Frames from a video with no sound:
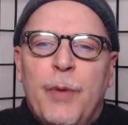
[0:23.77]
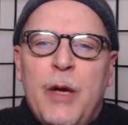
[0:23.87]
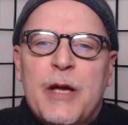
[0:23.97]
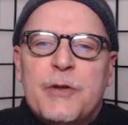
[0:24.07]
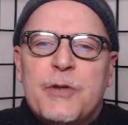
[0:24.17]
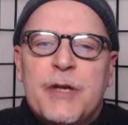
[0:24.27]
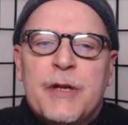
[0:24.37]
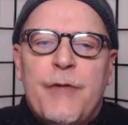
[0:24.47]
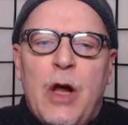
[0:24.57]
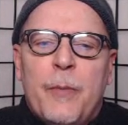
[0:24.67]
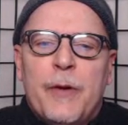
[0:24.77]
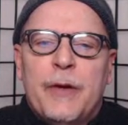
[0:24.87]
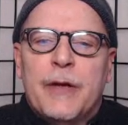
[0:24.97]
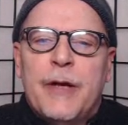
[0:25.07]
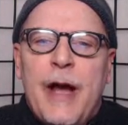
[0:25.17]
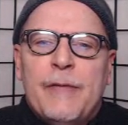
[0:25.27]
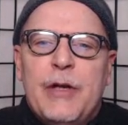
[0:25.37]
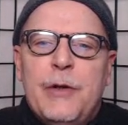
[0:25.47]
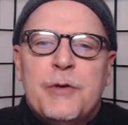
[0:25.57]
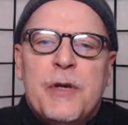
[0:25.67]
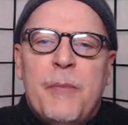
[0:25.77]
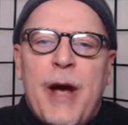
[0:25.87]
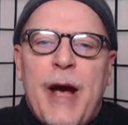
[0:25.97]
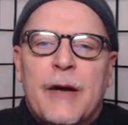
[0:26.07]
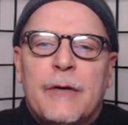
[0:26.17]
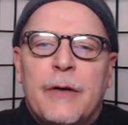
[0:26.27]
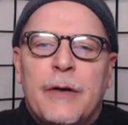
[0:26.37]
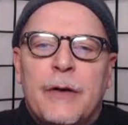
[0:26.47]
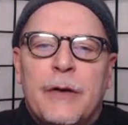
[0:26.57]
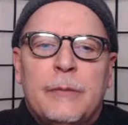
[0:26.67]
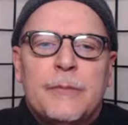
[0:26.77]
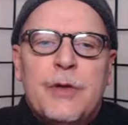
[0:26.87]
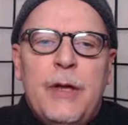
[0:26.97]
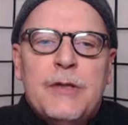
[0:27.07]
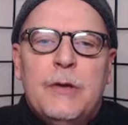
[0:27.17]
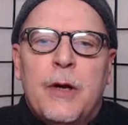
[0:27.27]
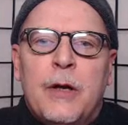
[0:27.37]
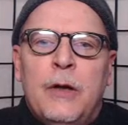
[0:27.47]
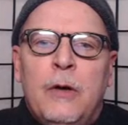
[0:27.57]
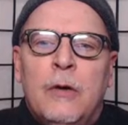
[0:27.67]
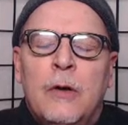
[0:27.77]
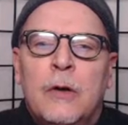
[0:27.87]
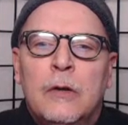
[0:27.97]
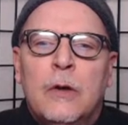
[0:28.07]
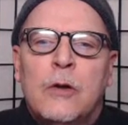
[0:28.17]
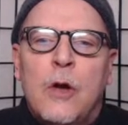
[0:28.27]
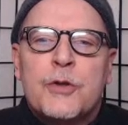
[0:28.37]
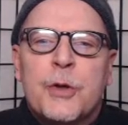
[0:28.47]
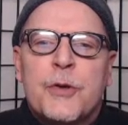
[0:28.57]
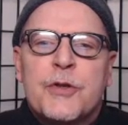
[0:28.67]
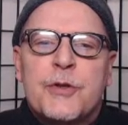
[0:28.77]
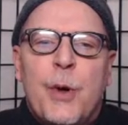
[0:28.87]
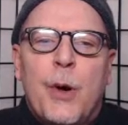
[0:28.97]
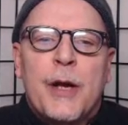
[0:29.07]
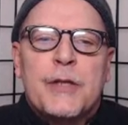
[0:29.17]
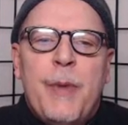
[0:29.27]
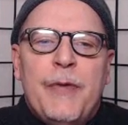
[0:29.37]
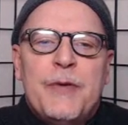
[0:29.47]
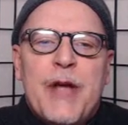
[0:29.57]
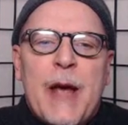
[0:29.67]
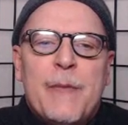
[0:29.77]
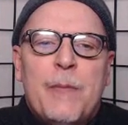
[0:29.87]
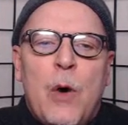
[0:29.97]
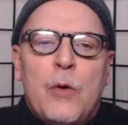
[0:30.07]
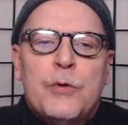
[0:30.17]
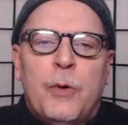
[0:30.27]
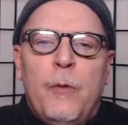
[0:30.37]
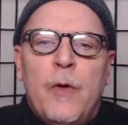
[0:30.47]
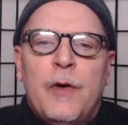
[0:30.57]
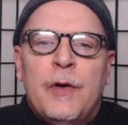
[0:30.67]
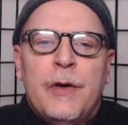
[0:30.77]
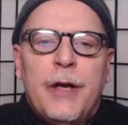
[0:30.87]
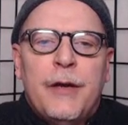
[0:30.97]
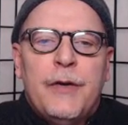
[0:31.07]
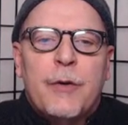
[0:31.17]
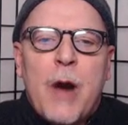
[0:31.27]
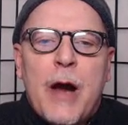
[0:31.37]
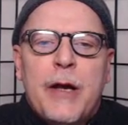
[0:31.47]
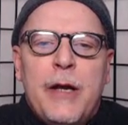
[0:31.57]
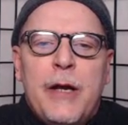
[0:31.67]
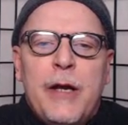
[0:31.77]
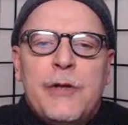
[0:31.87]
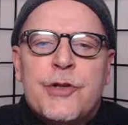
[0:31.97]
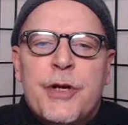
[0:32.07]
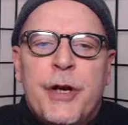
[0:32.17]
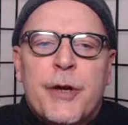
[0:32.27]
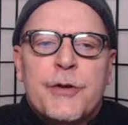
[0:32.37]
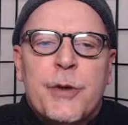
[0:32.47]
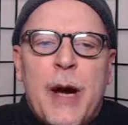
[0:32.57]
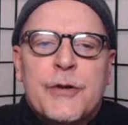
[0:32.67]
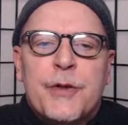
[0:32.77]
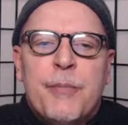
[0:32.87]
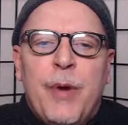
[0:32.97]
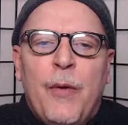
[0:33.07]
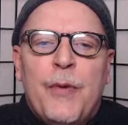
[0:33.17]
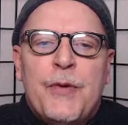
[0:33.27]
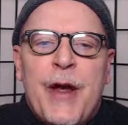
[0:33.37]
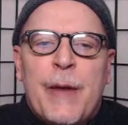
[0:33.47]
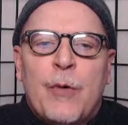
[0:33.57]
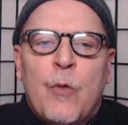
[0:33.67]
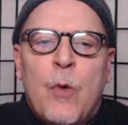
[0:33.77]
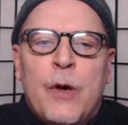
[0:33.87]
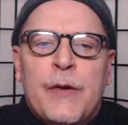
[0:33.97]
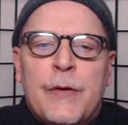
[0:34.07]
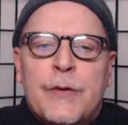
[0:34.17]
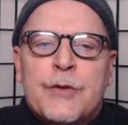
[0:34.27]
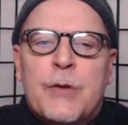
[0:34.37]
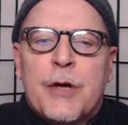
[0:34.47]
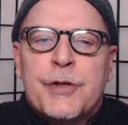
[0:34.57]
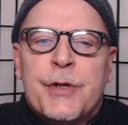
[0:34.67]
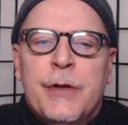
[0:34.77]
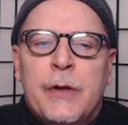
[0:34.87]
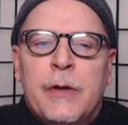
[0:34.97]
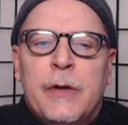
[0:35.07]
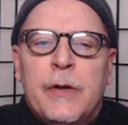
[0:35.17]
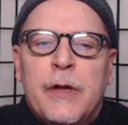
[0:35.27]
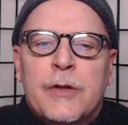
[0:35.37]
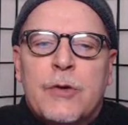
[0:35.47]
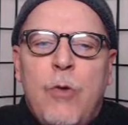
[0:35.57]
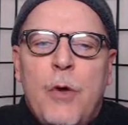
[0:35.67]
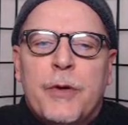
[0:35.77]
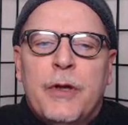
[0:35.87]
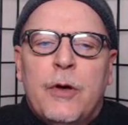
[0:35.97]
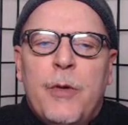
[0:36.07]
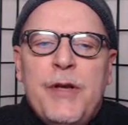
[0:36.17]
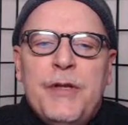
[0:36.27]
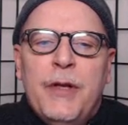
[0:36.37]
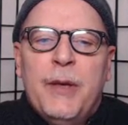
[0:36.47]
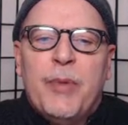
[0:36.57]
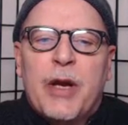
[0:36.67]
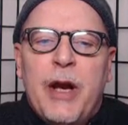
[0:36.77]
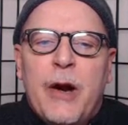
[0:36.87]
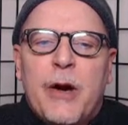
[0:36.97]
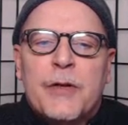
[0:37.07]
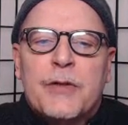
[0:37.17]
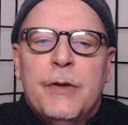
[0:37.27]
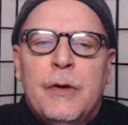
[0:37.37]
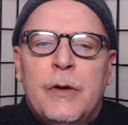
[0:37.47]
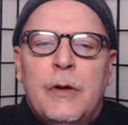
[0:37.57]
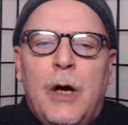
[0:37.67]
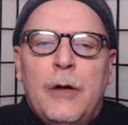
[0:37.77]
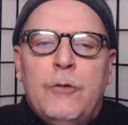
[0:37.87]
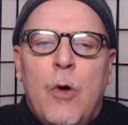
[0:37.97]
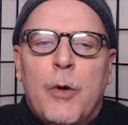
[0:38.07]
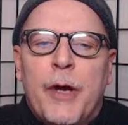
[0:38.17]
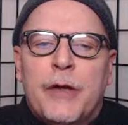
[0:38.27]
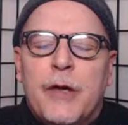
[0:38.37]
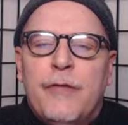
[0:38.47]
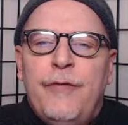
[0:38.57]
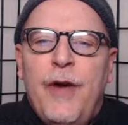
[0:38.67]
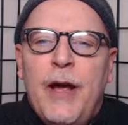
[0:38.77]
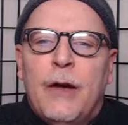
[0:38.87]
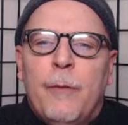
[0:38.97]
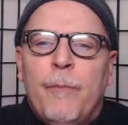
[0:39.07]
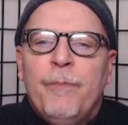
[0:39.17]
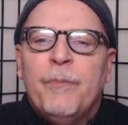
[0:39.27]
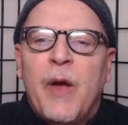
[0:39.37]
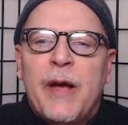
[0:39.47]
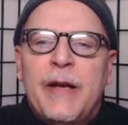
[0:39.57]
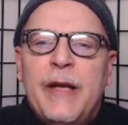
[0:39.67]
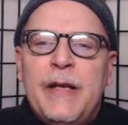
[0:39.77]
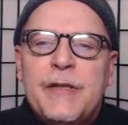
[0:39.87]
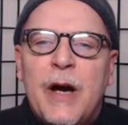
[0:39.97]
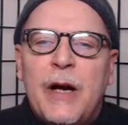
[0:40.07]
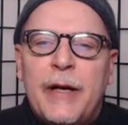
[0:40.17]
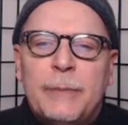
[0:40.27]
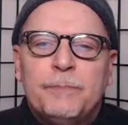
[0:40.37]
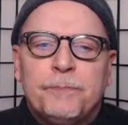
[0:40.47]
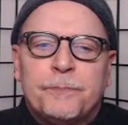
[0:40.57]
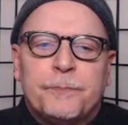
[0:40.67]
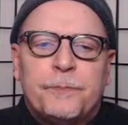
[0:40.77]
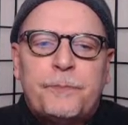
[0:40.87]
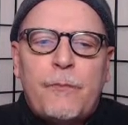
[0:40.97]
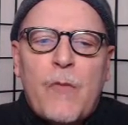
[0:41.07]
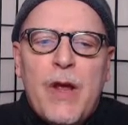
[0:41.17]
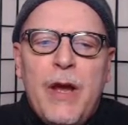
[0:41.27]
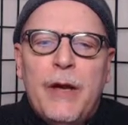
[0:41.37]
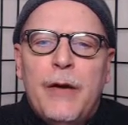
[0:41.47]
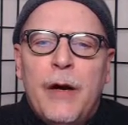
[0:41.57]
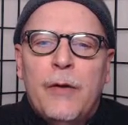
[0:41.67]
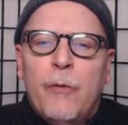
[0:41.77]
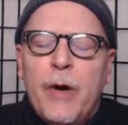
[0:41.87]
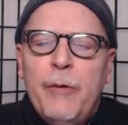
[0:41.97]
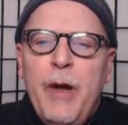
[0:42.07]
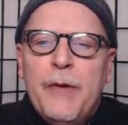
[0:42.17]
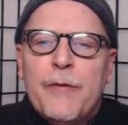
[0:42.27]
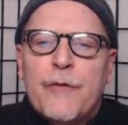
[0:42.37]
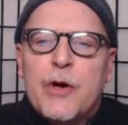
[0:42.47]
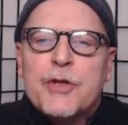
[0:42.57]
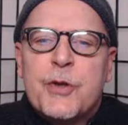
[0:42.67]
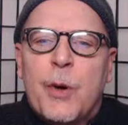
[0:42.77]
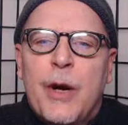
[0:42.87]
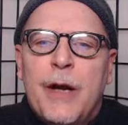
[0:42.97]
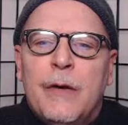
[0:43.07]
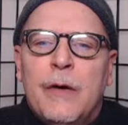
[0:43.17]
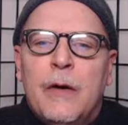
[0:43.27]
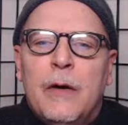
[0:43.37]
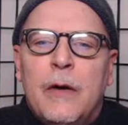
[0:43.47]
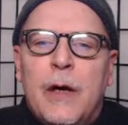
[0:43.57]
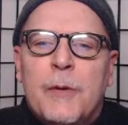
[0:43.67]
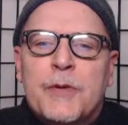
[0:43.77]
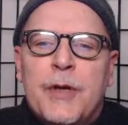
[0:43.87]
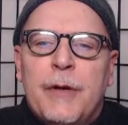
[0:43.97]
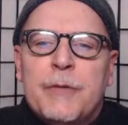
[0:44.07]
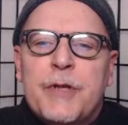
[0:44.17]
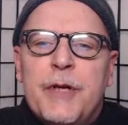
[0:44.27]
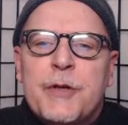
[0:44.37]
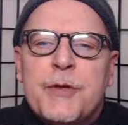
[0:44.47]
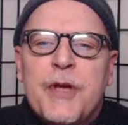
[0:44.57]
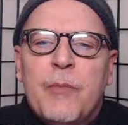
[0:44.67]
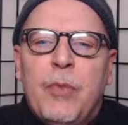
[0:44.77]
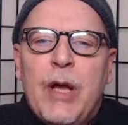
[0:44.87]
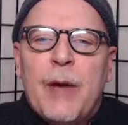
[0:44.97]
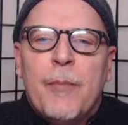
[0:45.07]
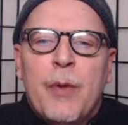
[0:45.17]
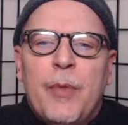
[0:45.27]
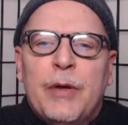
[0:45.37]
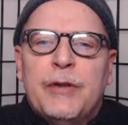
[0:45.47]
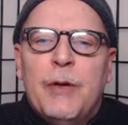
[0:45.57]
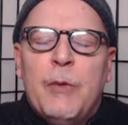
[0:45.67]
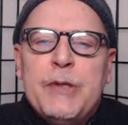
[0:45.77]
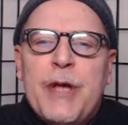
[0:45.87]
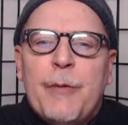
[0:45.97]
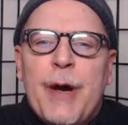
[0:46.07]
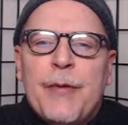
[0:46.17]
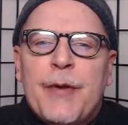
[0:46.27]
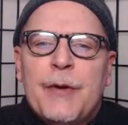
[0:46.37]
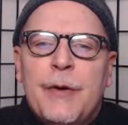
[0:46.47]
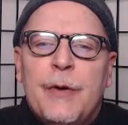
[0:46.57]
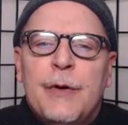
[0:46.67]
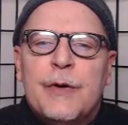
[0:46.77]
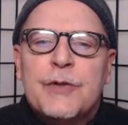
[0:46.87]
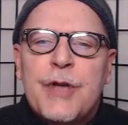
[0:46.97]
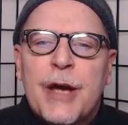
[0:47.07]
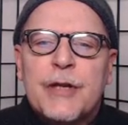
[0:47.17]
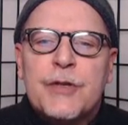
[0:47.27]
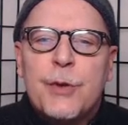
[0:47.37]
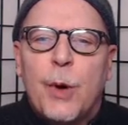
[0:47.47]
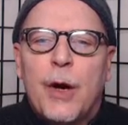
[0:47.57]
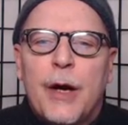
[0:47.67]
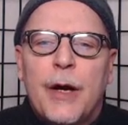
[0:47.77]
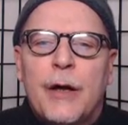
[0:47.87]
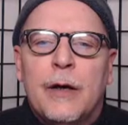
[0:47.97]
interesting development. It could have a huge impact. And so let's look at a little closer at this story. It's about the dam in Mosul. And the Iraqi engineers who actually built the dam are warning that the structure is, quote, increasingly precarious, unquote, and could fail at any time. And when I read the first story, it was an interesting blip. But once I read the second story,